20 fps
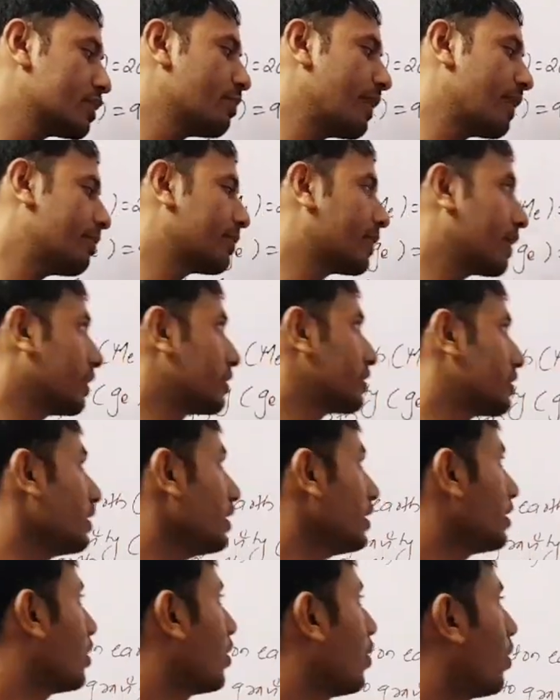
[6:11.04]
kg
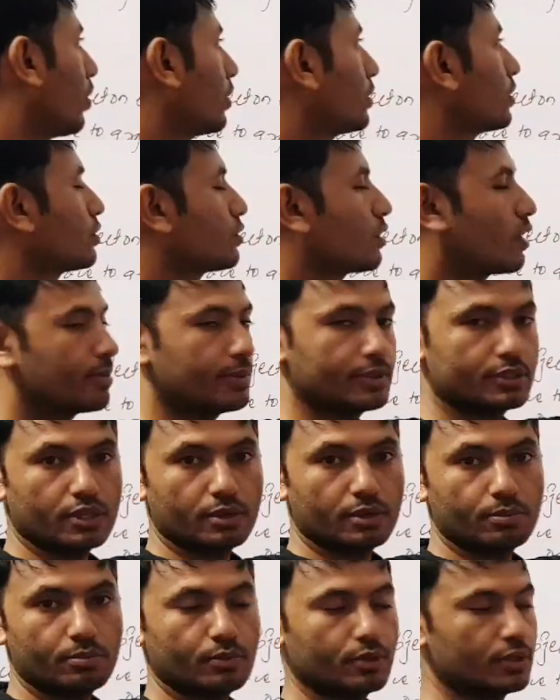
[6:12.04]
on the surface of moon.
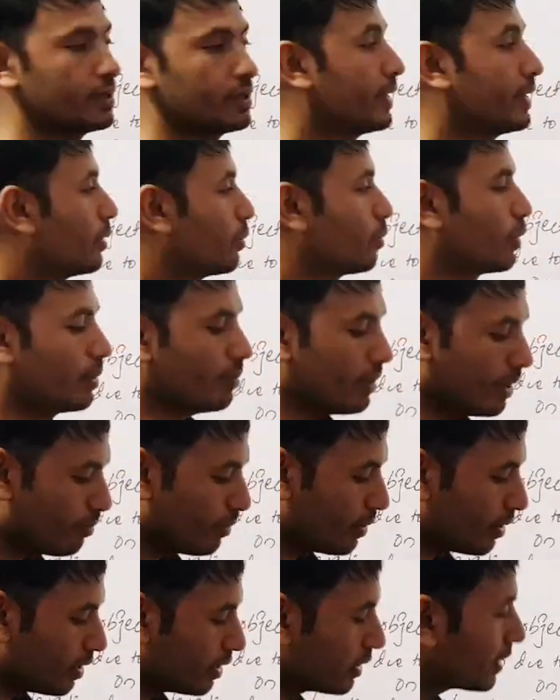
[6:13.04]
Remember a
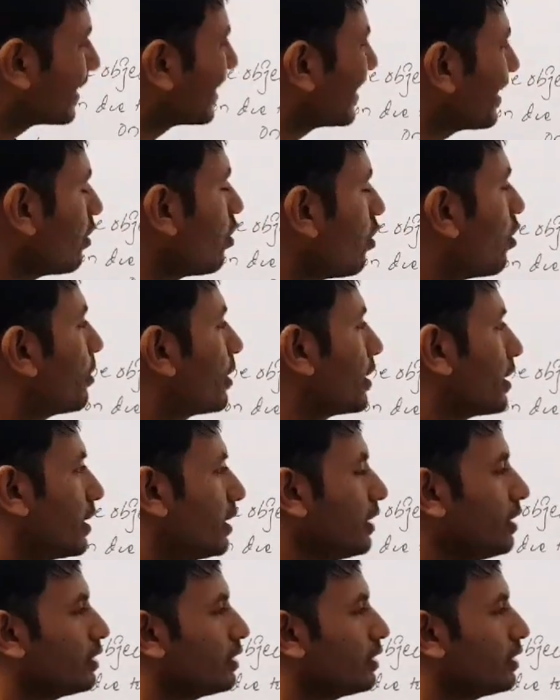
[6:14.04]
thing over here.